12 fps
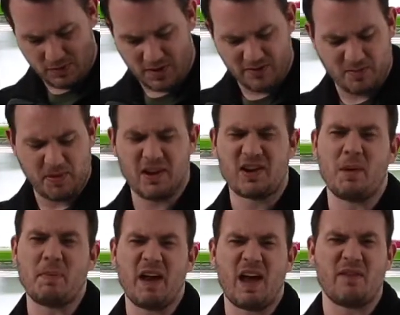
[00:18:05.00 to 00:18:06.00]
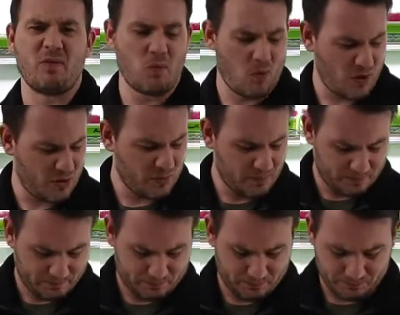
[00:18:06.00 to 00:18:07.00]
give it about 1.5 cups of water.
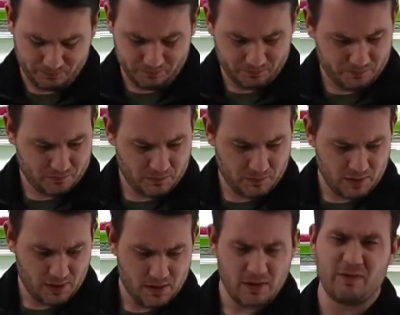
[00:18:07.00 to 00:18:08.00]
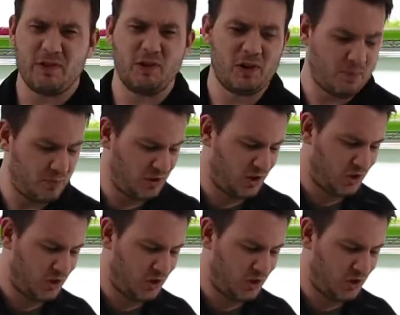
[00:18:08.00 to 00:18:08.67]
Filled it up pretty